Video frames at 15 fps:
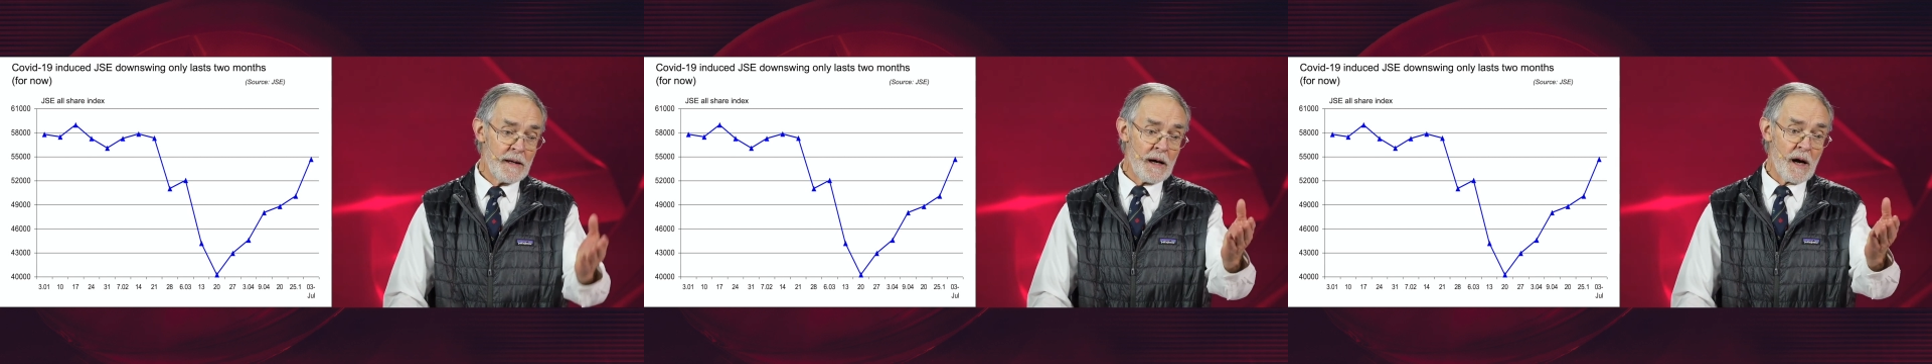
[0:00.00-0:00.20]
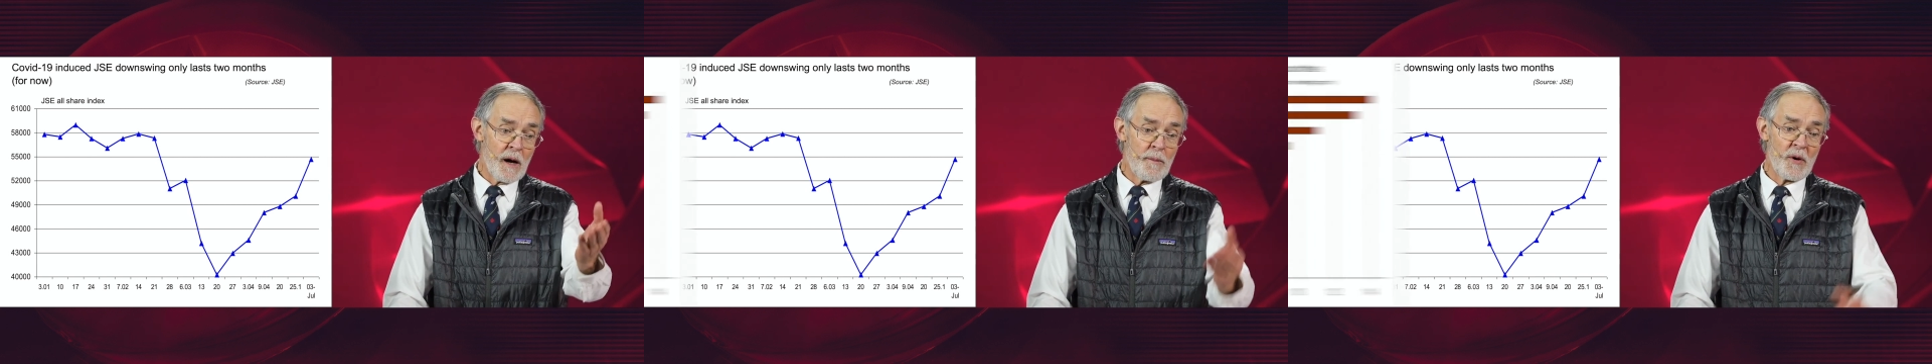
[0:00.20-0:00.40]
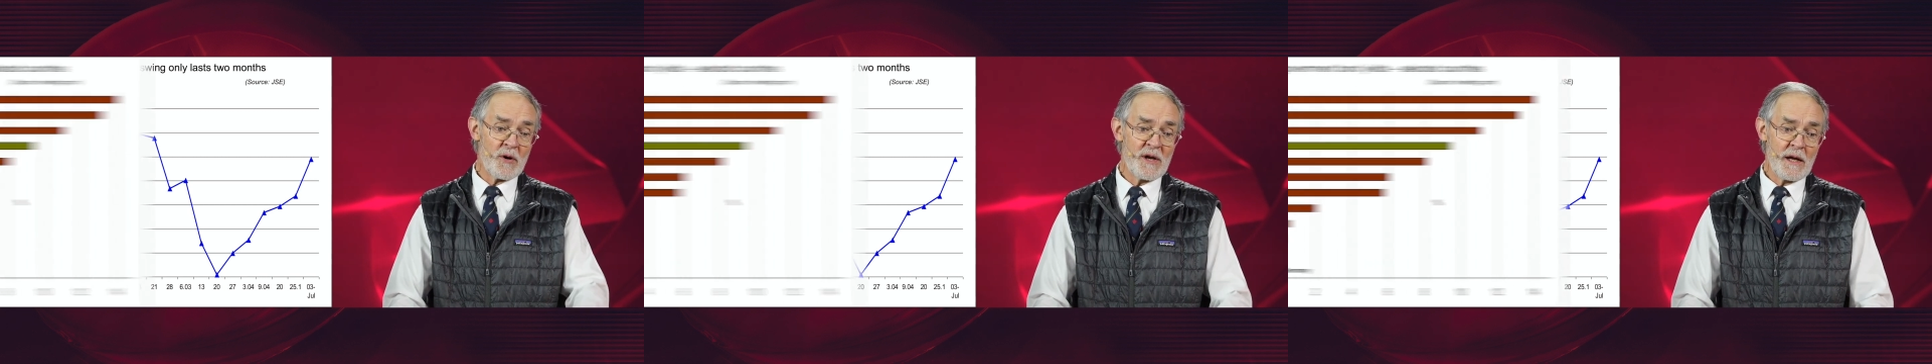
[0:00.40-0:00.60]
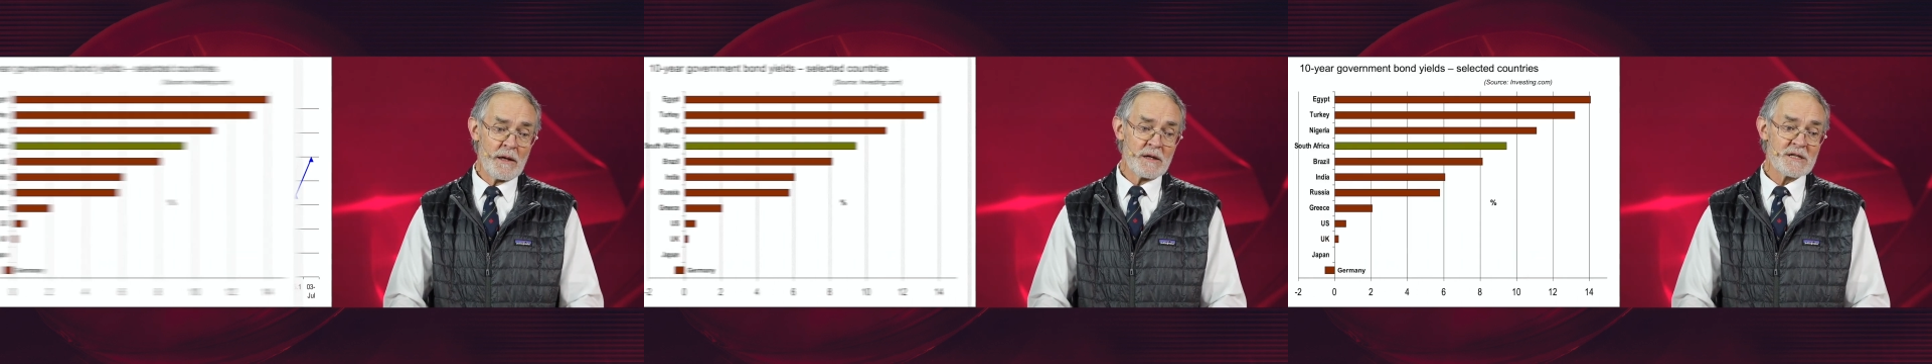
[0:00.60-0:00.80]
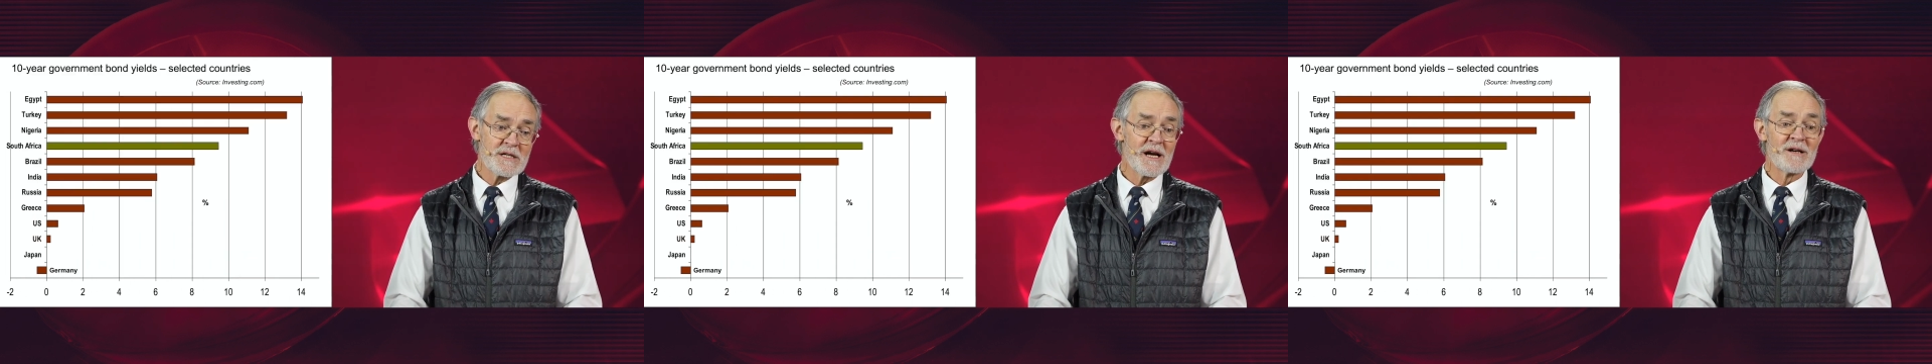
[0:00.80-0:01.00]
Our bond
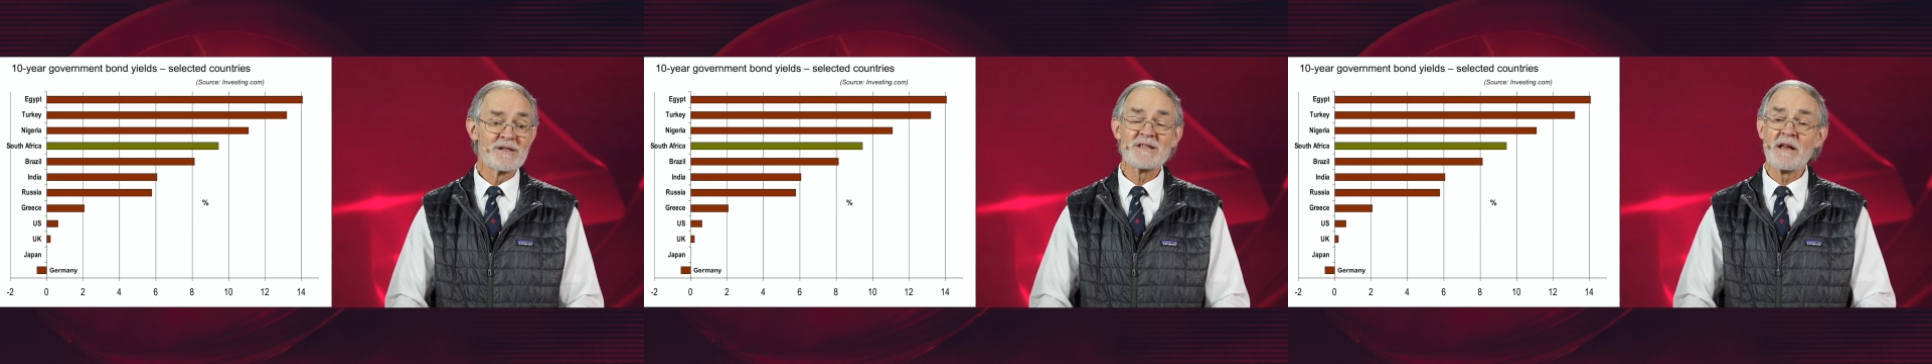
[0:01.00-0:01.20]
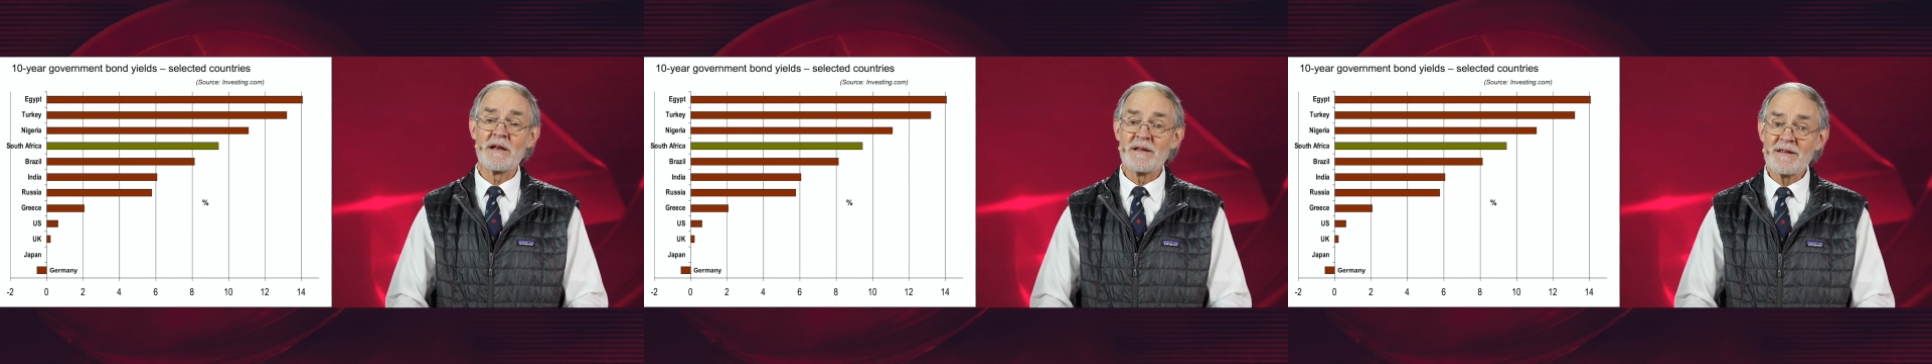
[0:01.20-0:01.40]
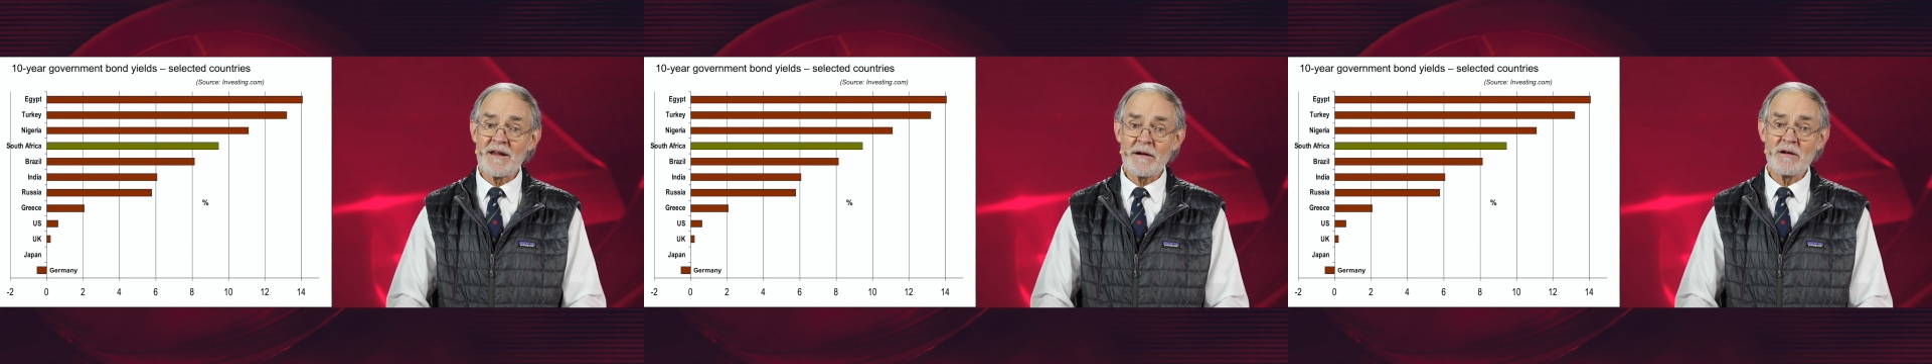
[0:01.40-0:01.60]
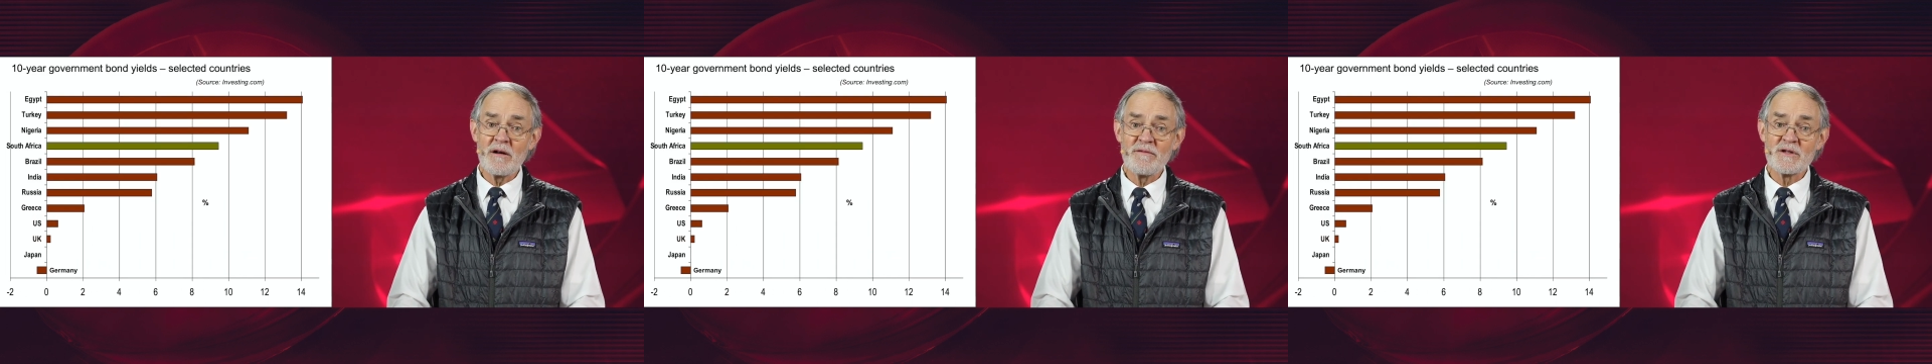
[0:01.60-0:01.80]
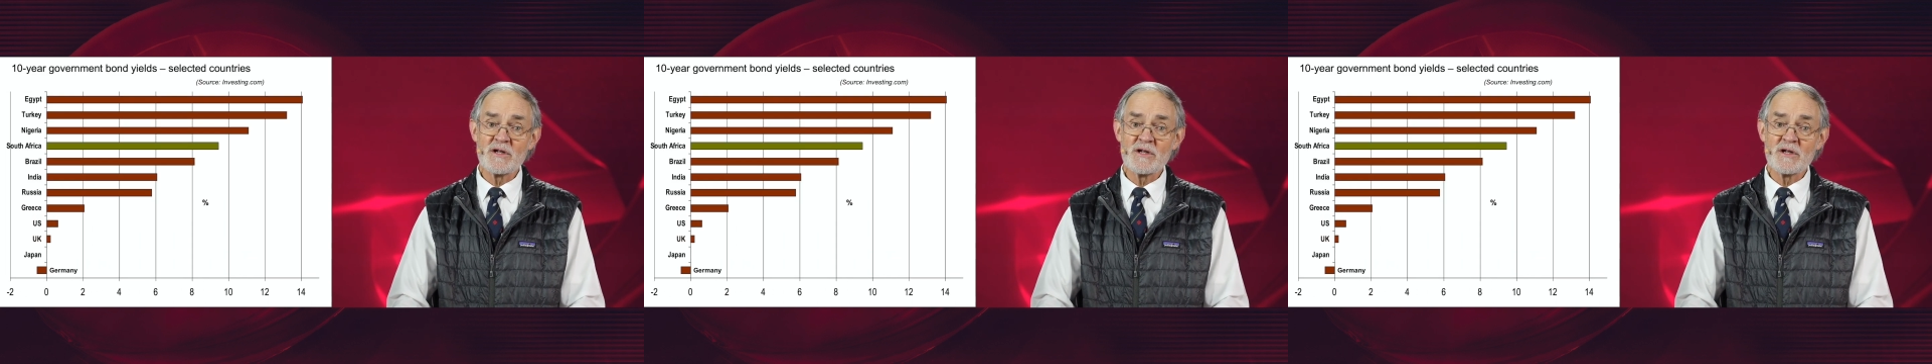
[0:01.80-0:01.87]
yields are still attractive,